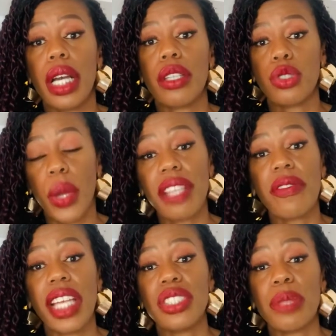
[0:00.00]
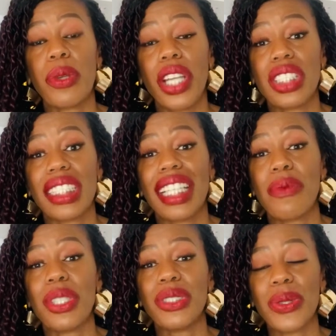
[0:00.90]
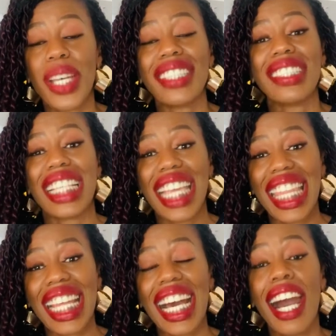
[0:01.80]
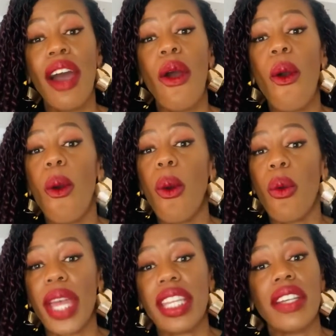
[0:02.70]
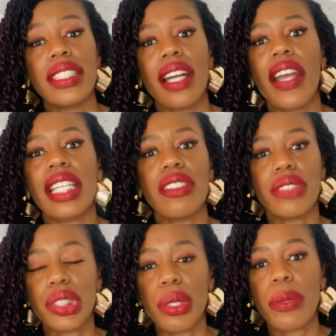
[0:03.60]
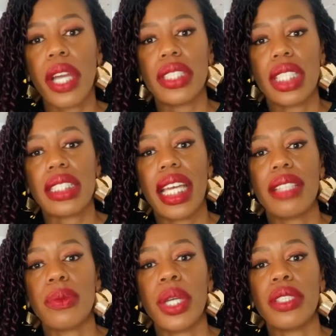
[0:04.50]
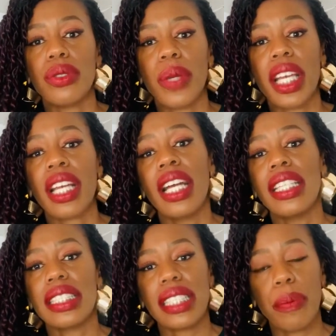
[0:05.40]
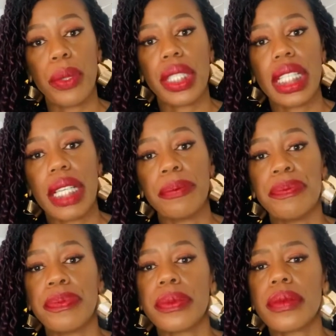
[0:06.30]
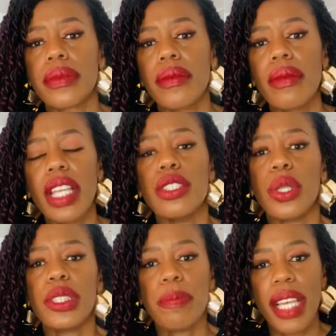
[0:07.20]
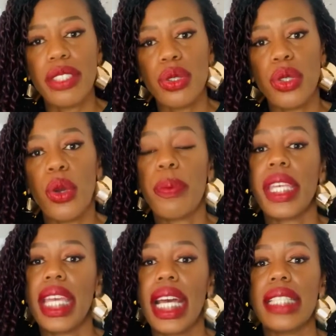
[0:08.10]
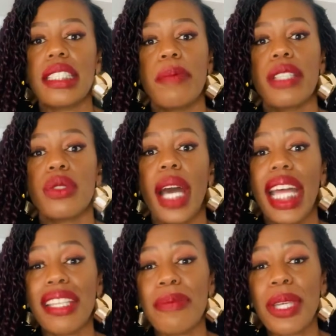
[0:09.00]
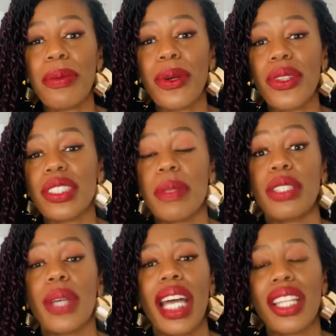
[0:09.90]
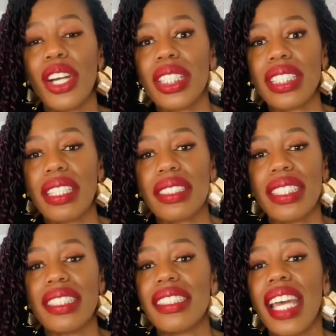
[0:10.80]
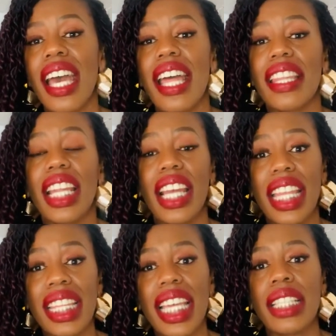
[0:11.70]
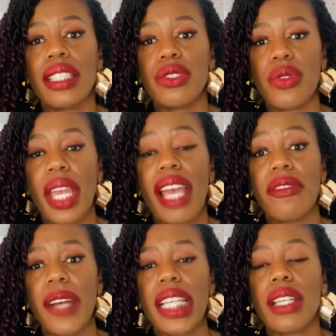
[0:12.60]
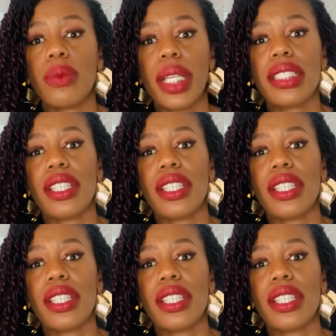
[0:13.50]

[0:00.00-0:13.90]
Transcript: joint venture projects that we're doing together or whether it's our individual projects that we are doing separately. So speak to your peers, speak to other people, speak to other consultants that are in the industry and find out what is the